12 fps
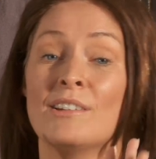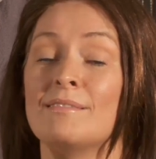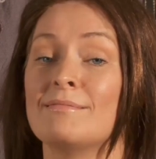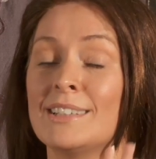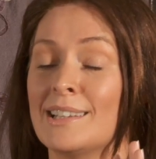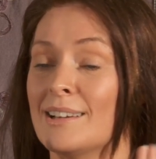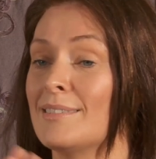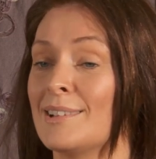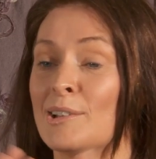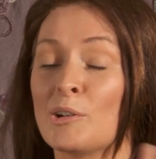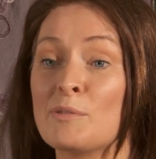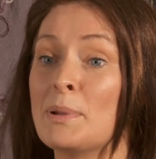They don't,
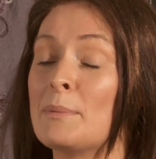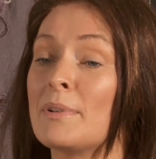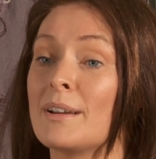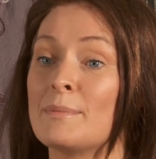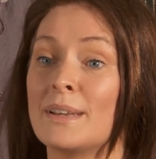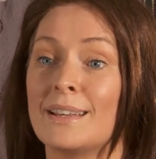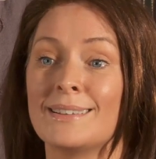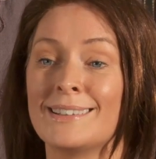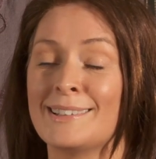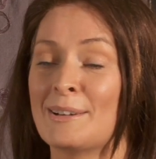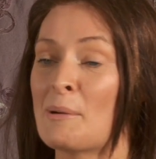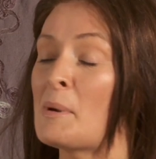a lot of people I meet,
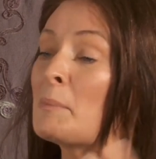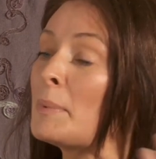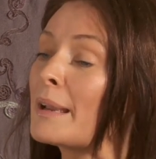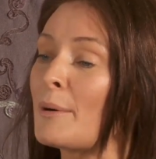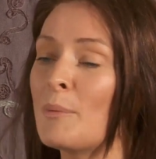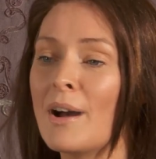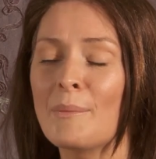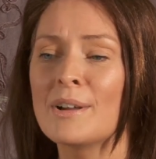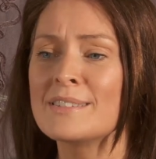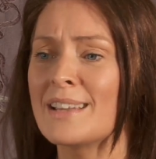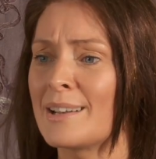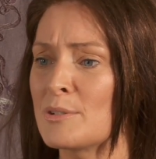I remember being at work
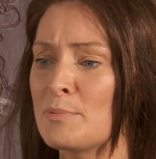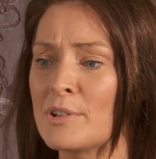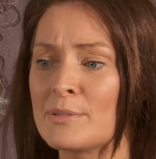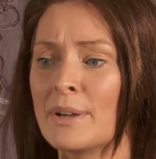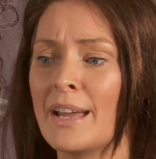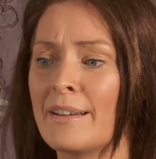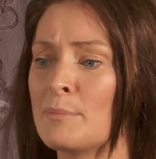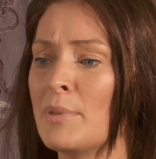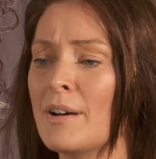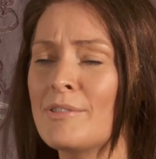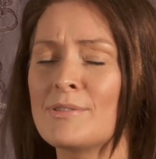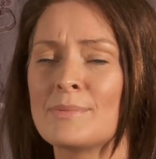one day and I was brushing my hair in the
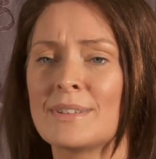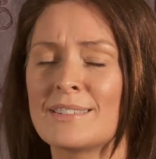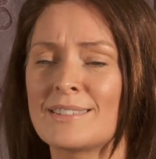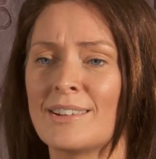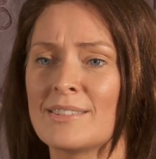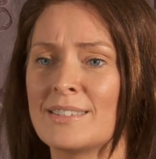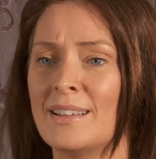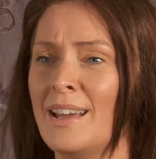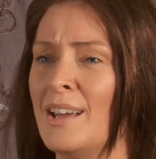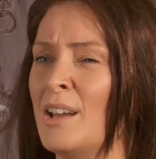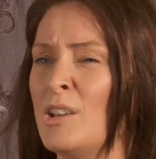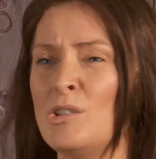bathroom and this girl said,
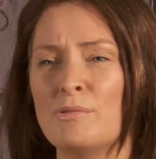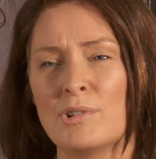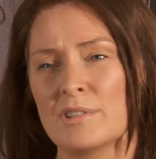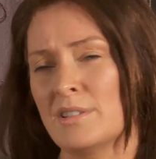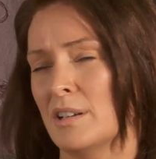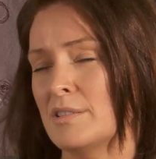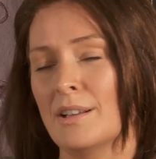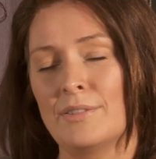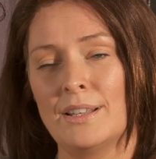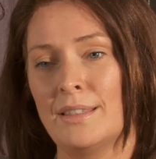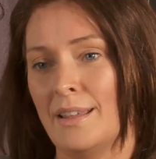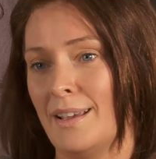"You've got such
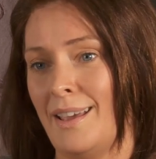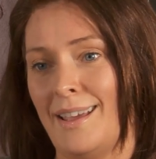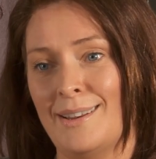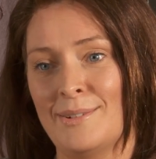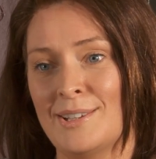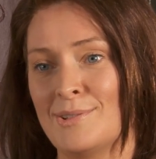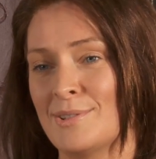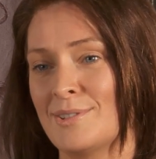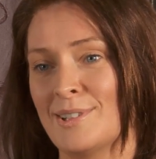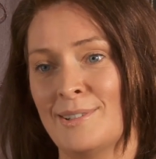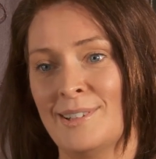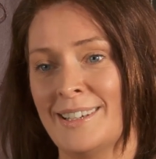lovely thick hair, Louise, you're
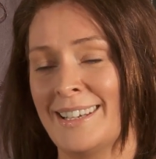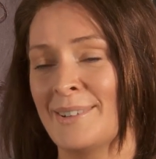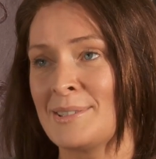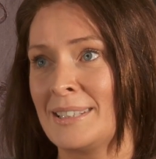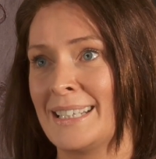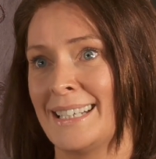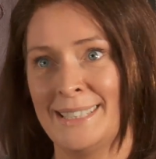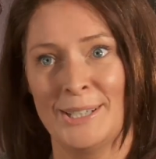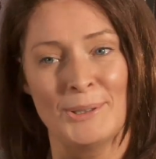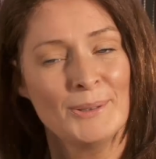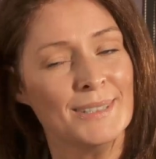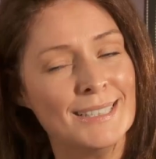so lucky." I was like,
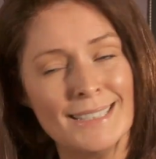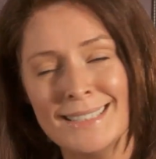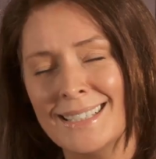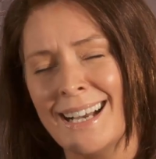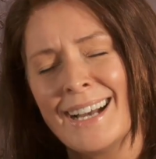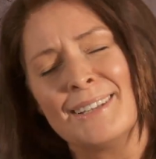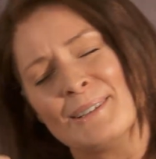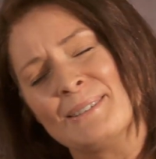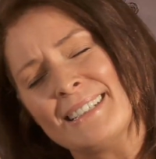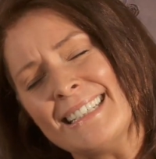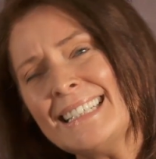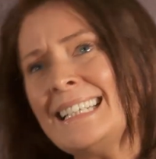I know.
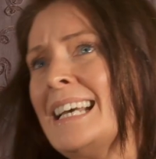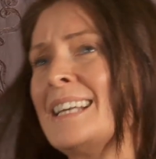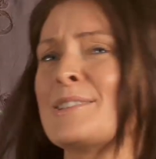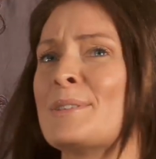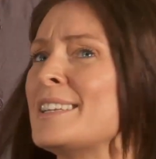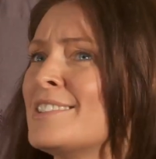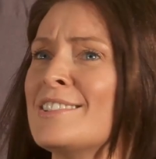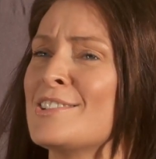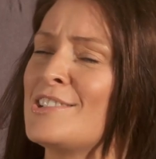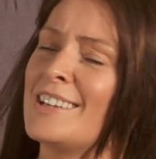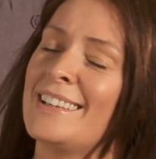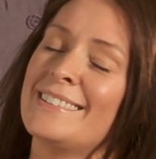It's in
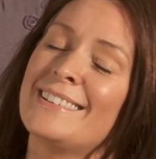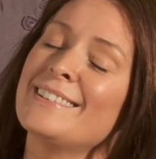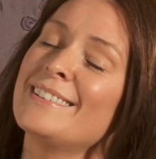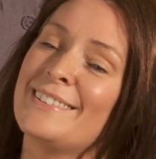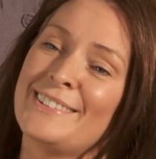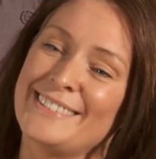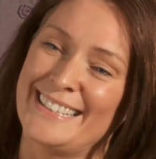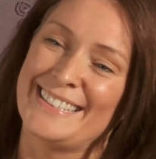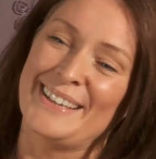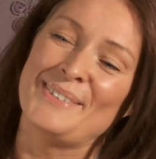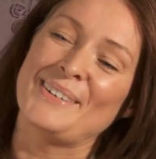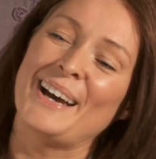the genes. It's in the genes.
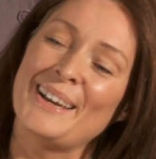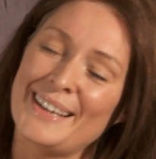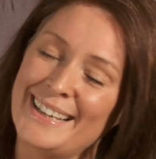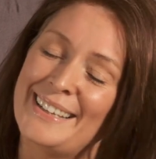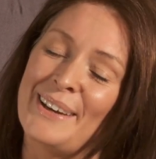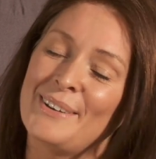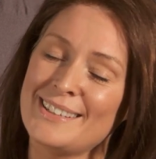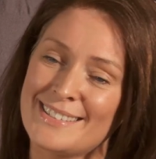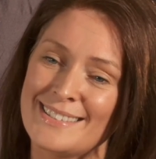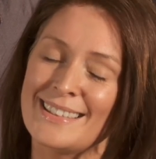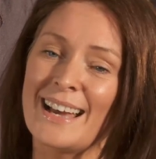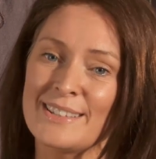So,
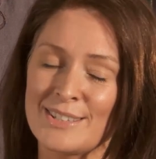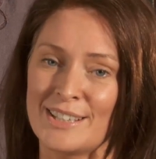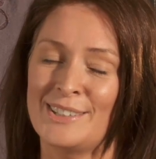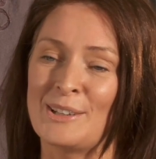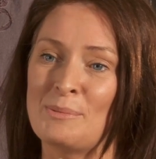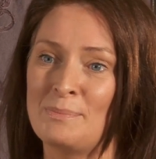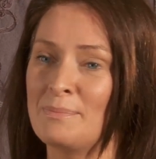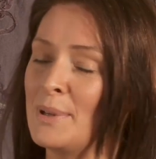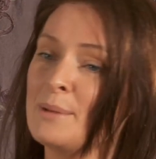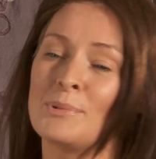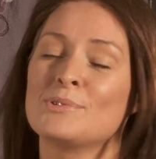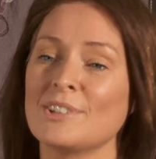but
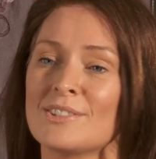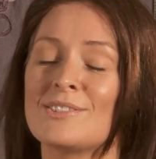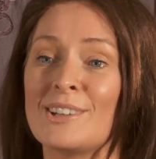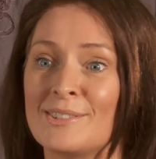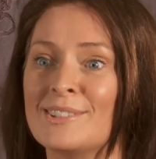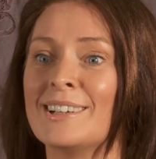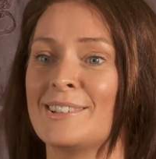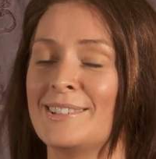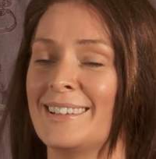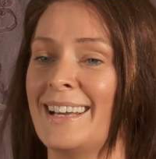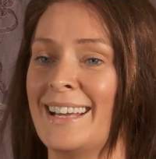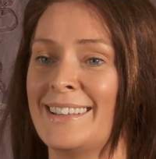people just don't know,
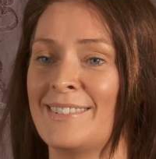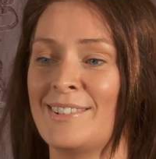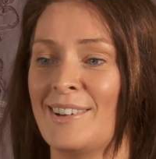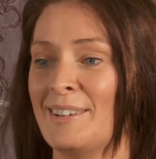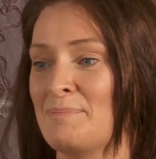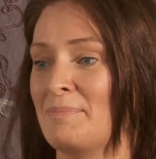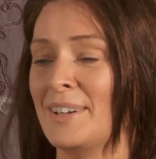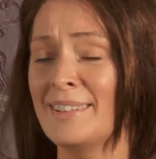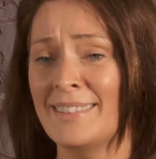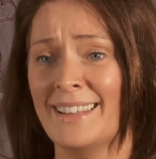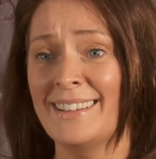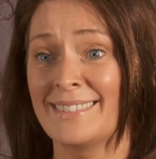and
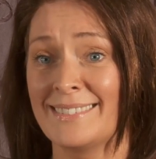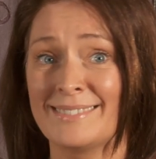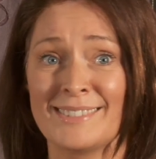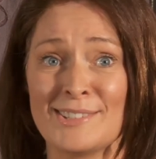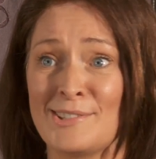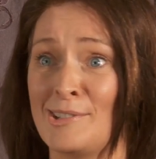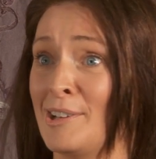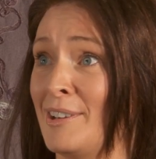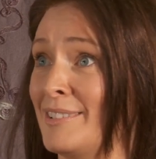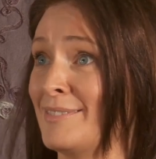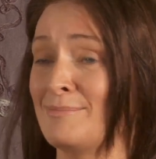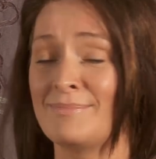I thank the
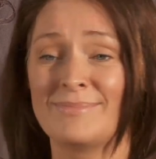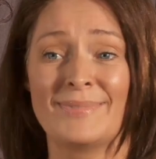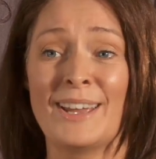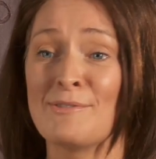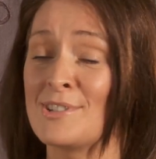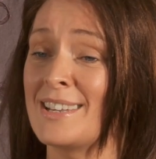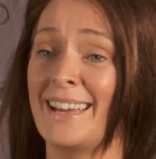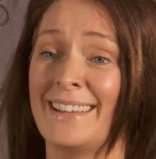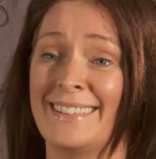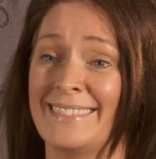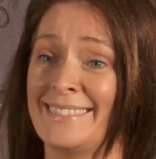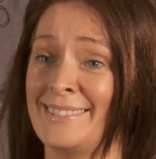studio every
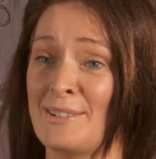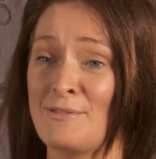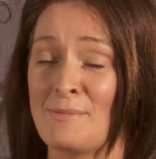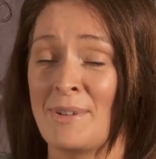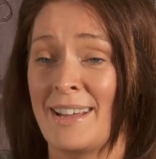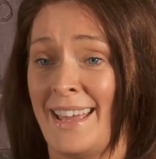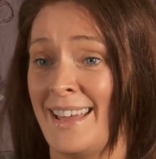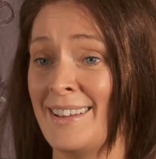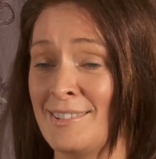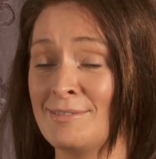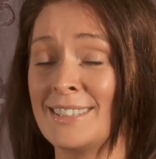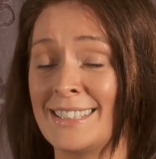day, for my hair.
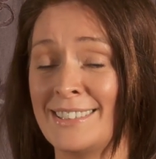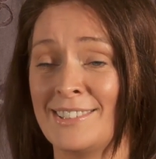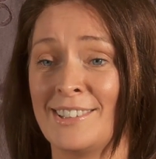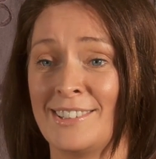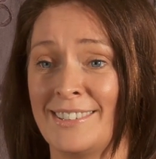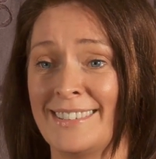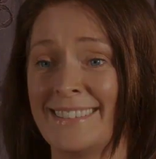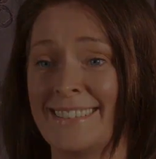I really do.